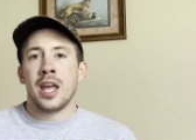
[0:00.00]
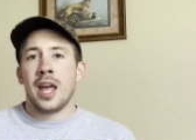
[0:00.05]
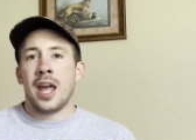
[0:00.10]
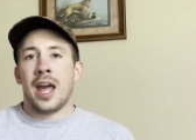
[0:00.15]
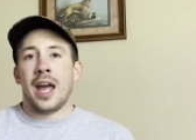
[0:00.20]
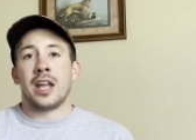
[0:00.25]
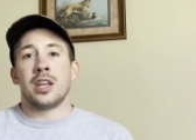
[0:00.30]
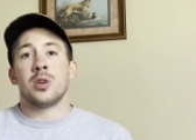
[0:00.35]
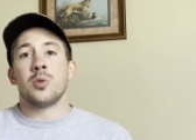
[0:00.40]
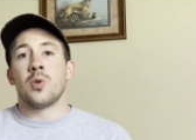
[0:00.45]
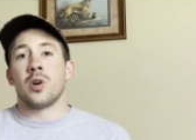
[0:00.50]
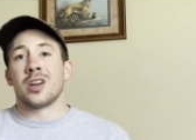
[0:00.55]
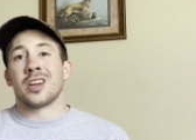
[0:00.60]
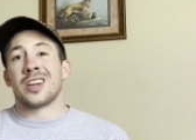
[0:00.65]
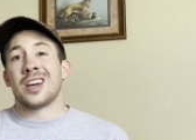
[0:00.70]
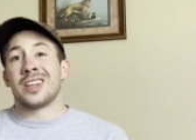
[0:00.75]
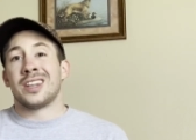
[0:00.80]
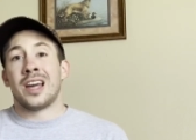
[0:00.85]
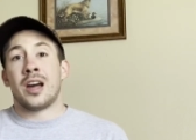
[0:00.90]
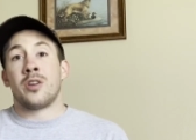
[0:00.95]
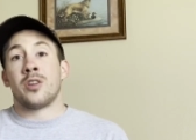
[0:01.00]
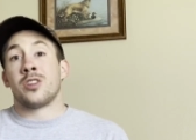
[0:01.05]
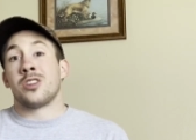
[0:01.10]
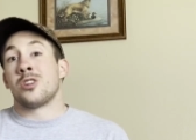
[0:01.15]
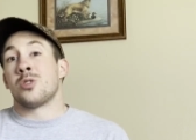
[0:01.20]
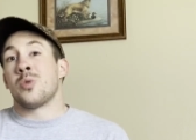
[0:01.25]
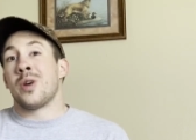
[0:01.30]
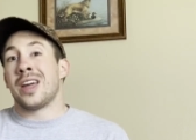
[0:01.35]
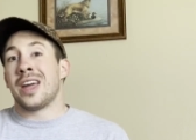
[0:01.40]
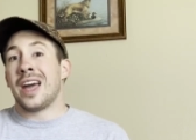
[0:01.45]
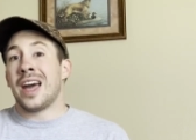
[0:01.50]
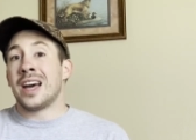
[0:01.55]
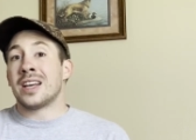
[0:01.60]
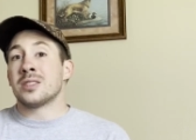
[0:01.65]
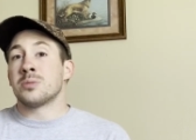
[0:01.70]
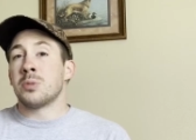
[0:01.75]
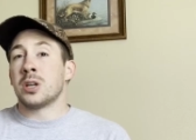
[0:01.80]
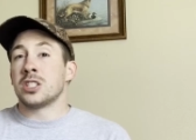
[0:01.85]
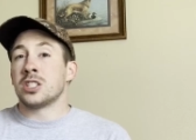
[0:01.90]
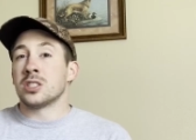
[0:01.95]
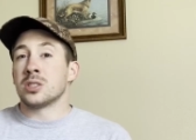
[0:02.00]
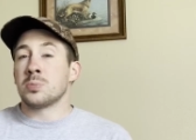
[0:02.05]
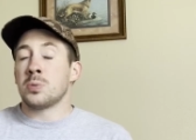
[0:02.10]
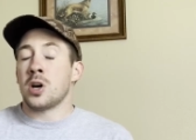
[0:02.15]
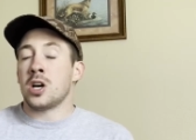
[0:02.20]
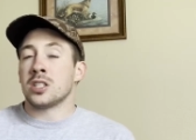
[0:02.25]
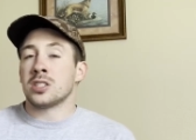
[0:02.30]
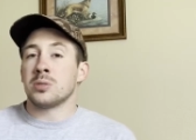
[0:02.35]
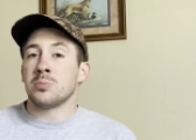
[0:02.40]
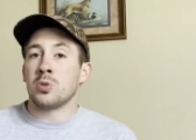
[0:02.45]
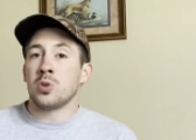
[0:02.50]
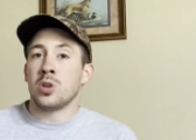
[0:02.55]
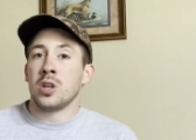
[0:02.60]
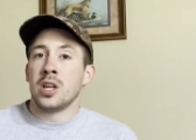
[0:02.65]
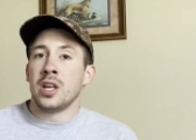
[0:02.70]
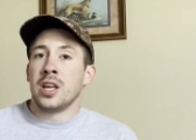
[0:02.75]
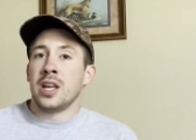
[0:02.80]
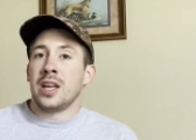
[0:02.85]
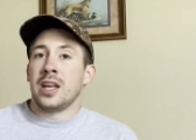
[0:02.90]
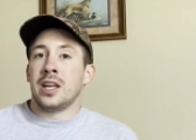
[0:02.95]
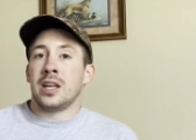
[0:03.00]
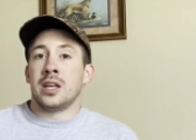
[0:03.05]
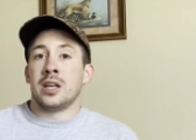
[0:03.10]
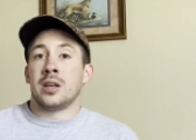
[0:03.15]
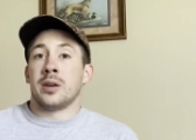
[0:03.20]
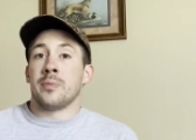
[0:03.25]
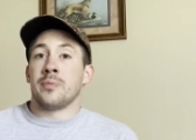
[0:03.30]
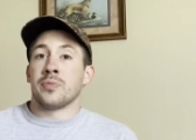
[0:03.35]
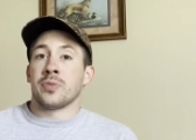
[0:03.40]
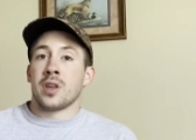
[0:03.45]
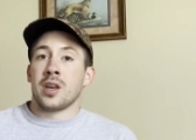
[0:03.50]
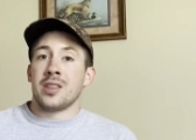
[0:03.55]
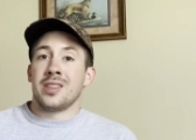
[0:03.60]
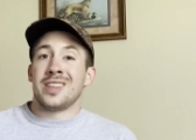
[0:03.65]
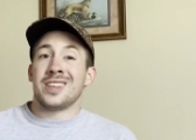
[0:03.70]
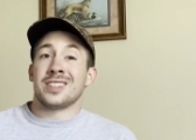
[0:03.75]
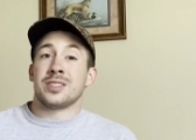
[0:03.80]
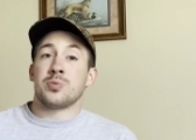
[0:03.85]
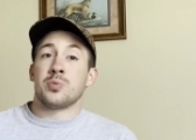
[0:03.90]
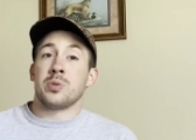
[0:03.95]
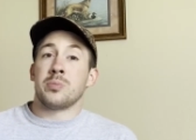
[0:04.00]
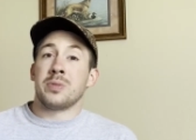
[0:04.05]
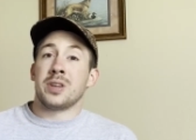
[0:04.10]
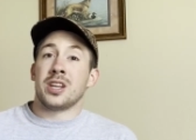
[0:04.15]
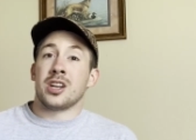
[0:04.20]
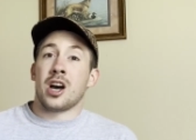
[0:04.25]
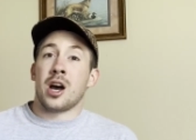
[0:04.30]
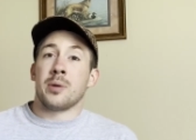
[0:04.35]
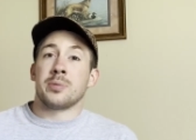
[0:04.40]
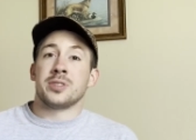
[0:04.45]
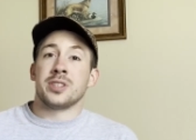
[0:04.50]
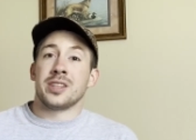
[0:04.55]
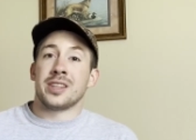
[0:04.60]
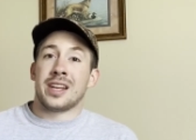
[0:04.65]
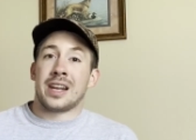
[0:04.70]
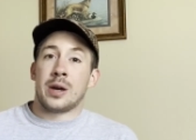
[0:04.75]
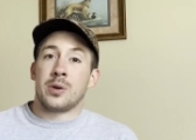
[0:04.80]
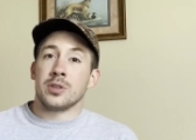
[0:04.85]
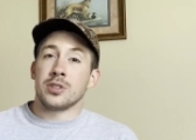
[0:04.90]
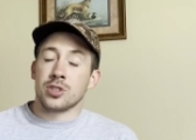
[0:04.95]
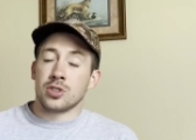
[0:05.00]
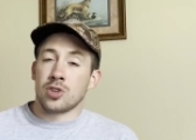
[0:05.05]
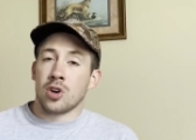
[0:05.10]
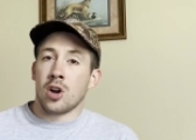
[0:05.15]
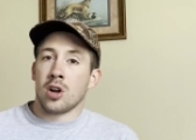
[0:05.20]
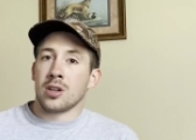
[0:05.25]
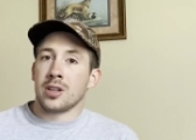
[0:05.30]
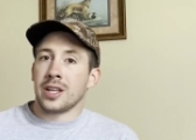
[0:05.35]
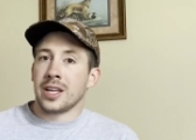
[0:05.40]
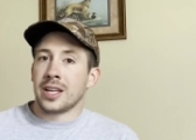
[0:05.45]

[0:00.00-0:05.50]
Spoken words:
and you want to cut down on your weight as much as possible, this would be an option that I would strongly